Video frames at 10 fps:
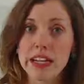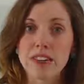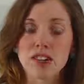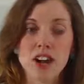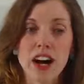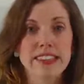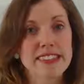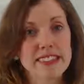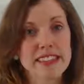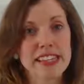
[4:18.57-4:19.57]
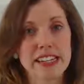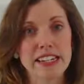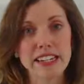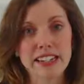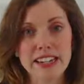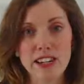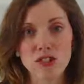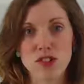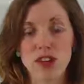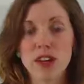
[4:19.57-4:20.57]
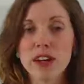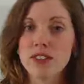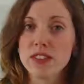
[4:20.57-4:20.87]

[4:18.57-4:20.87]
It's not seen in nature.